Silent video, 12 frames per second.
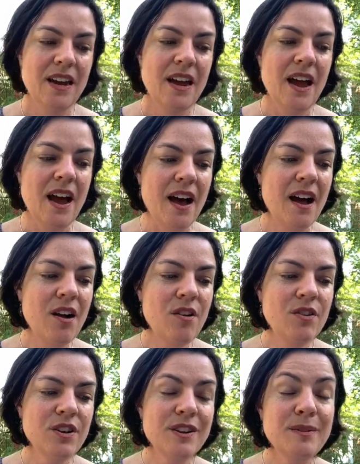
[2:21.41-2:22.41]
how
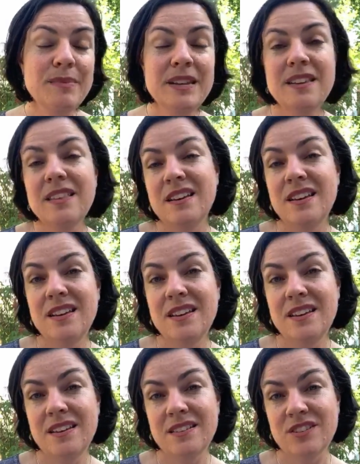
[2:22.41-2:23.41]
could it be that
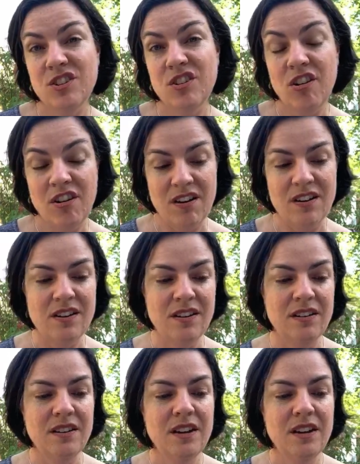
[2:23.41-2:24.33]
he is gone